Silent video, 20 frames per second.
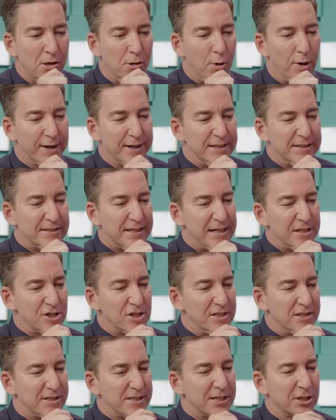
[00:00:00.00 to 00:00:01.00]

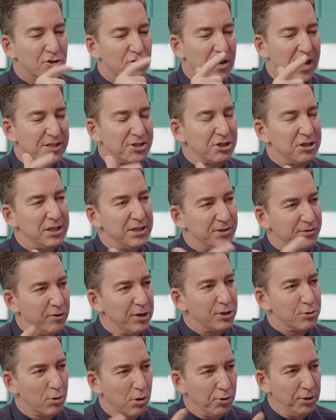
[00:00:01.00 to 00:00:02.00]
organizations, the atrocities of
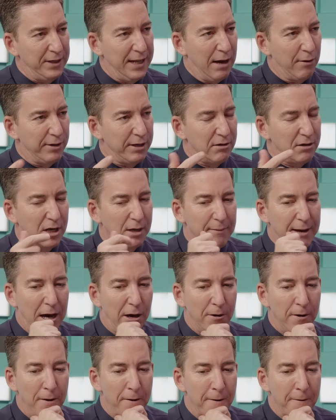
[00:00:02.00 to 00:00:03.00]
which we're only now hearing
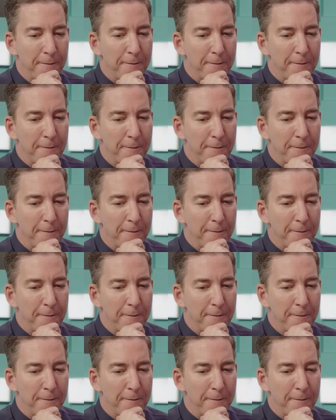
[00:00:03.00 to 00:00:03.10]
about.